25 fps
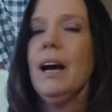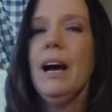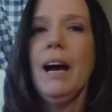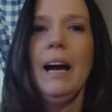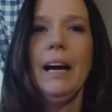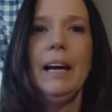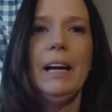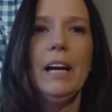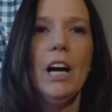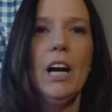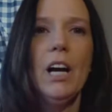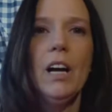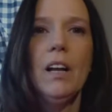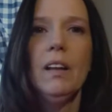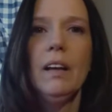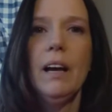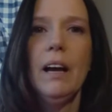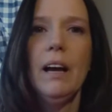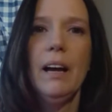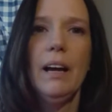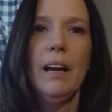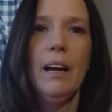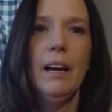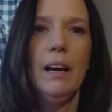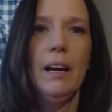Hi y'all, uh,
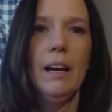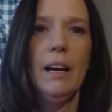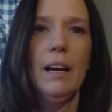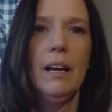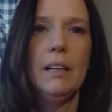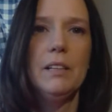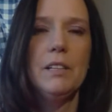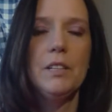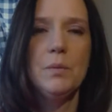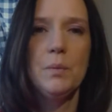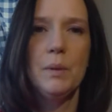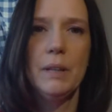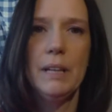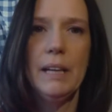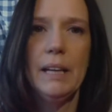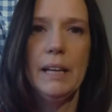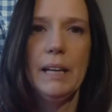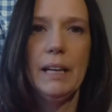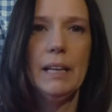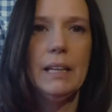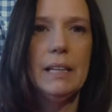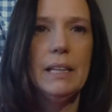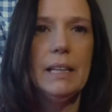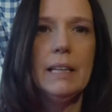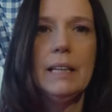I uh, just wanted
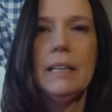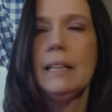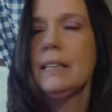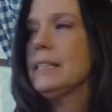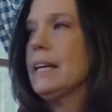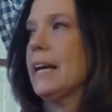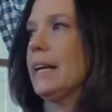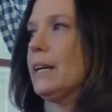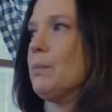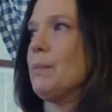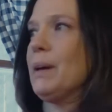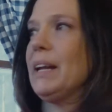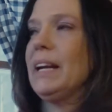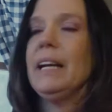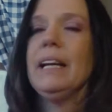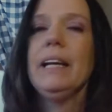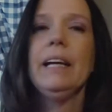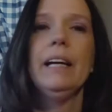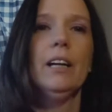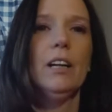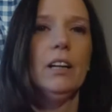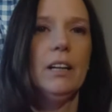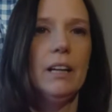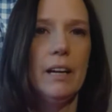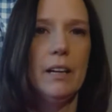to take a minute
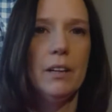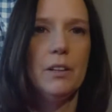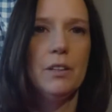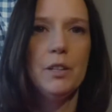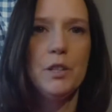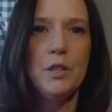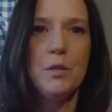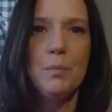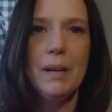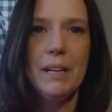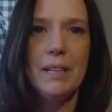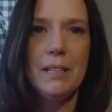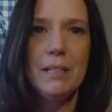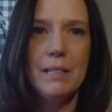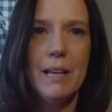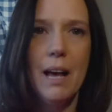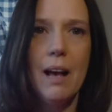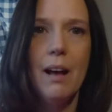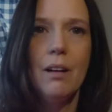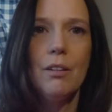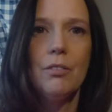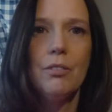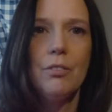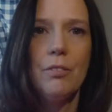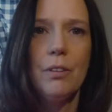here and introduce
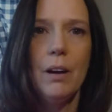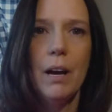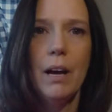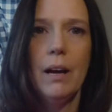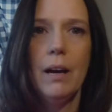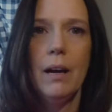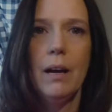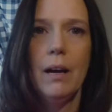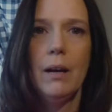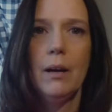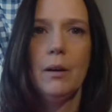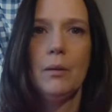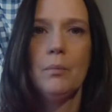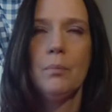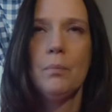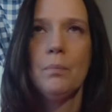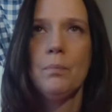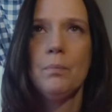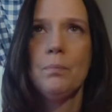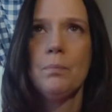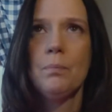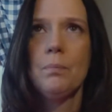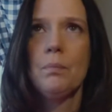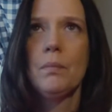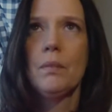myself.
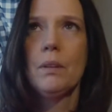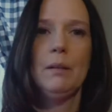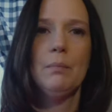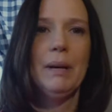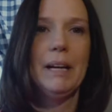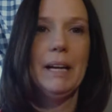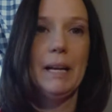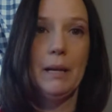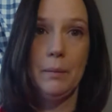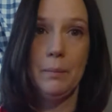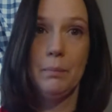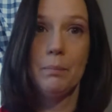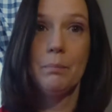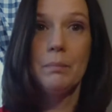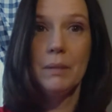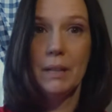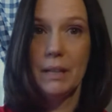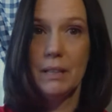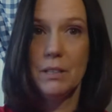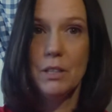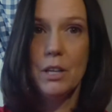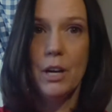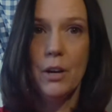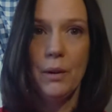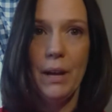Um, my name
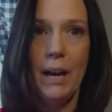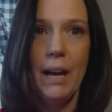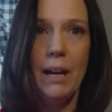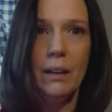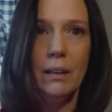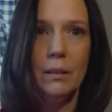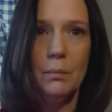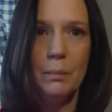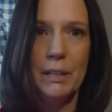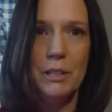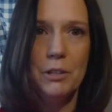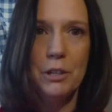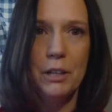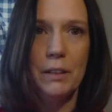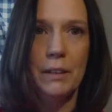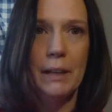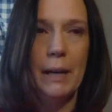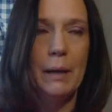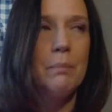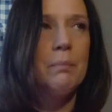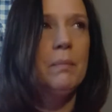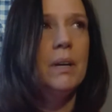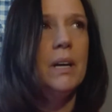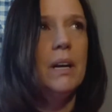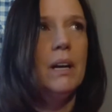is Kodak, my trail
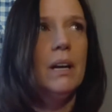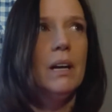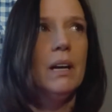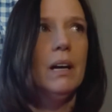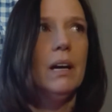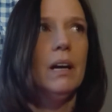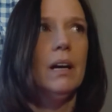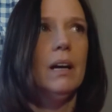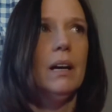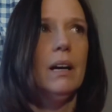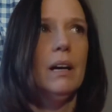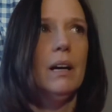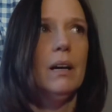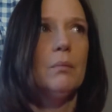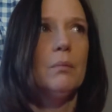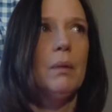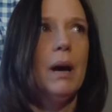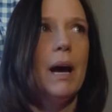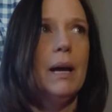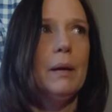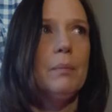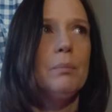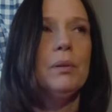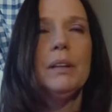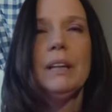name. Um,
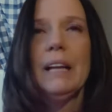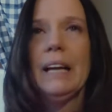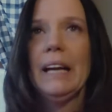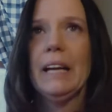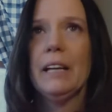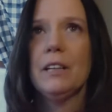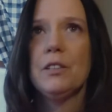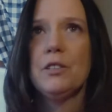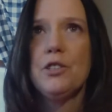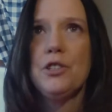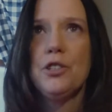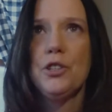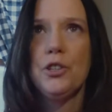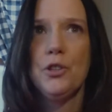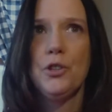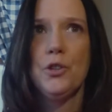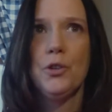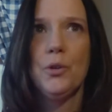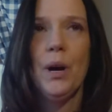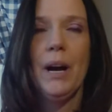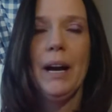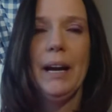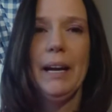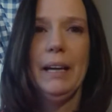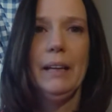I plan
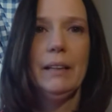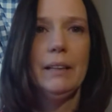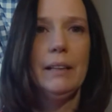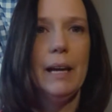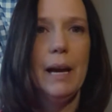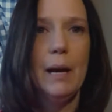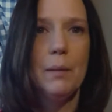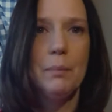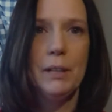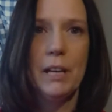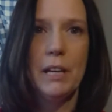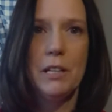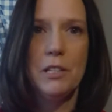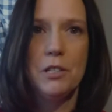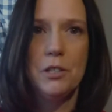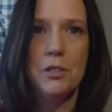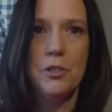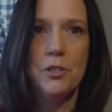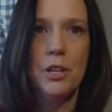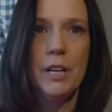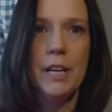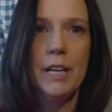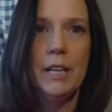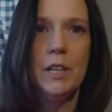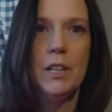to hike the Appalachian
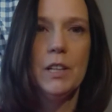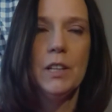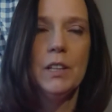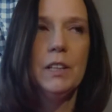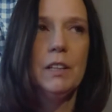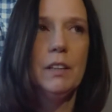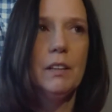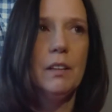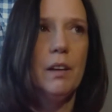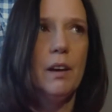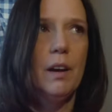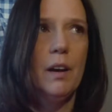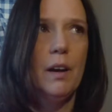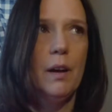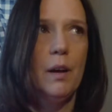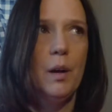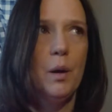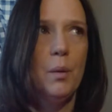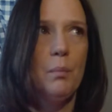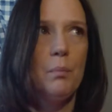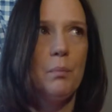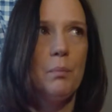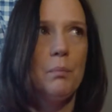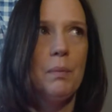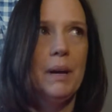Trail.
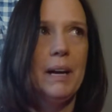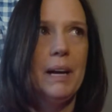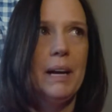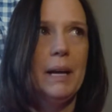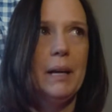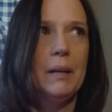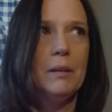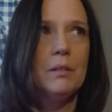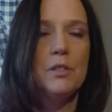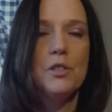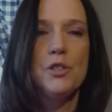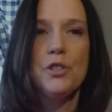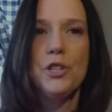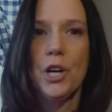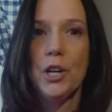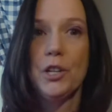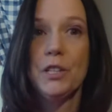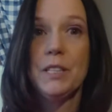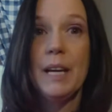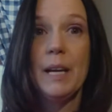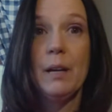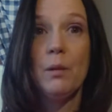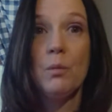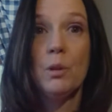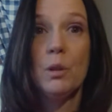Um, my
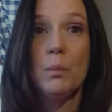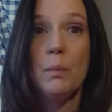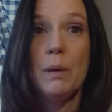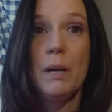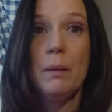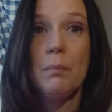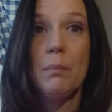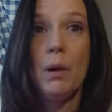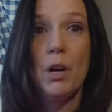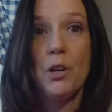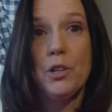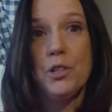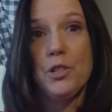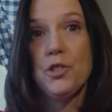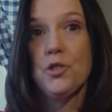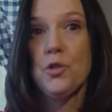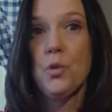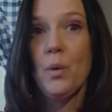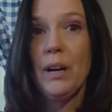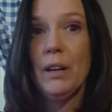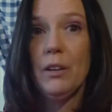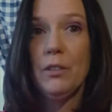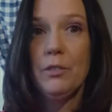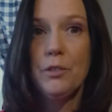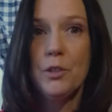start date will be March
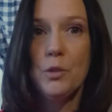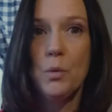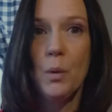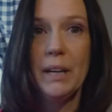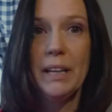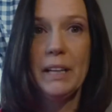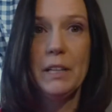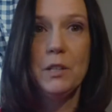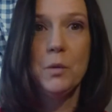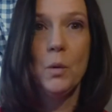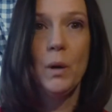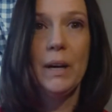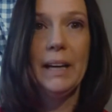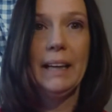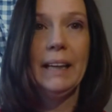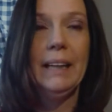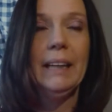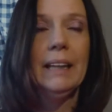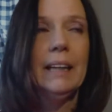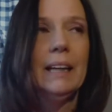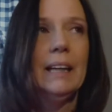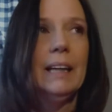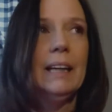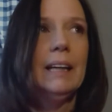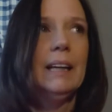12th, 2020. It,
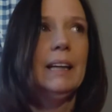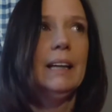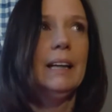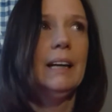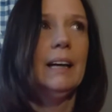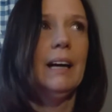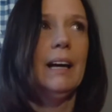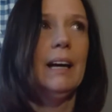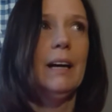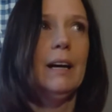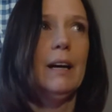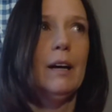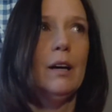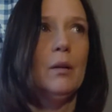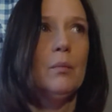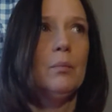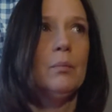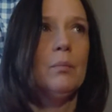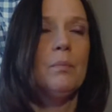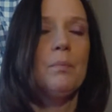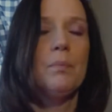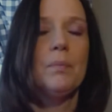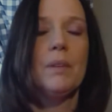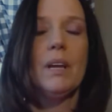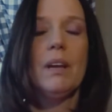um,